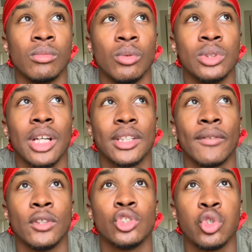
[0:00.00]
We was out there
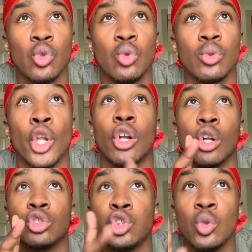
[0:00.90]
for two
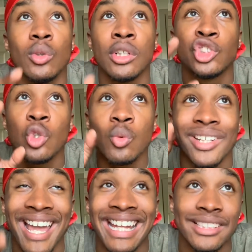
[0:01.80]

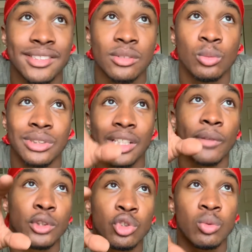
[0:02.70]
nights. We was out
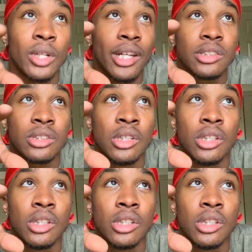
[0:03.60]
there for 2 nights.